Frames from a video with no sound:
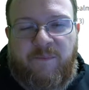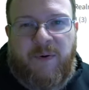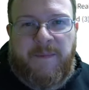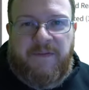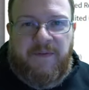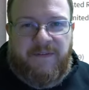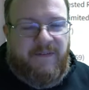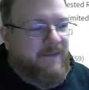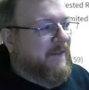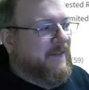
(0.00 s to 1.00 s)
purpose of
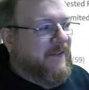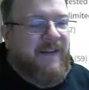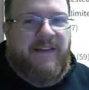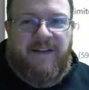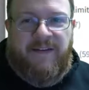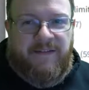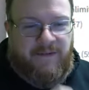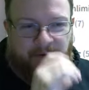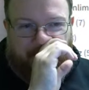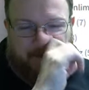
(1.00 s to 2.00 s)
this, let's just say that it is,
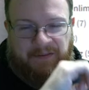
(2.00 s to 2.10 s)
or,